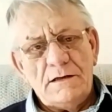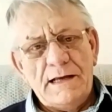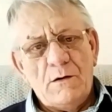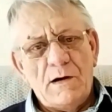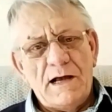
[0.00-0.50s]

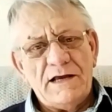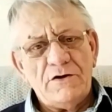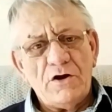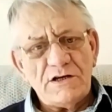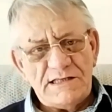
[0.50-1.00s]
Now, I
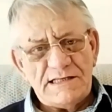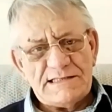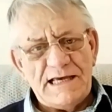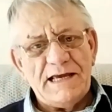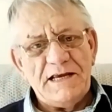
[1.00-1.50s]
can honestly
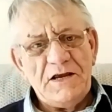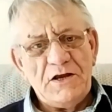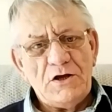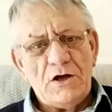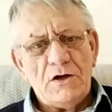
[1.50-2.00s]
say
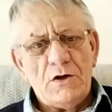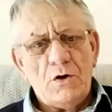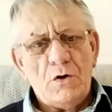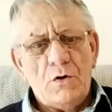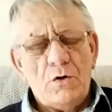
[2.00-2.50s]

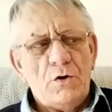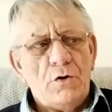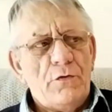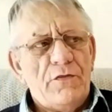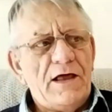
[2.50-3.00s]

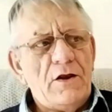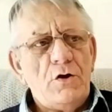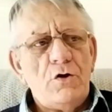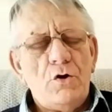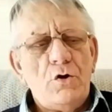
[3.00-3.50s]
that
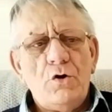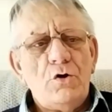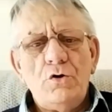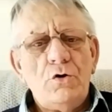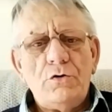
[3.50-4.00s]

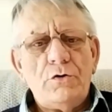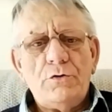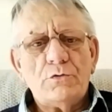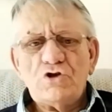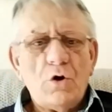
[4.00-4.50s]
there
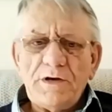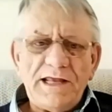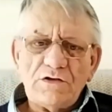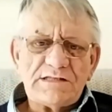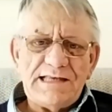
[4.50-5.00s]
was nobody
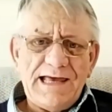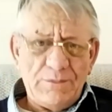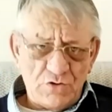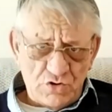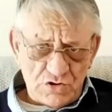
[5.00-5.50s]
else there.
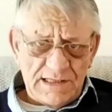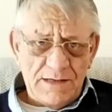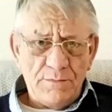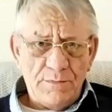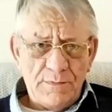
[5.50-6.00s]
There was just
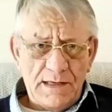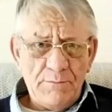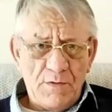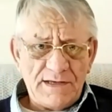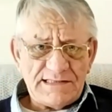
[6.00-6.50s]
him,
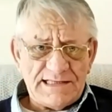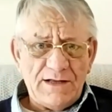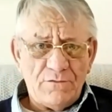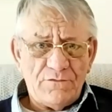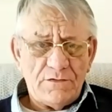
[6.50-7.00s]
him and
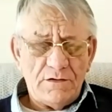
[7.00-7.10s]
myself.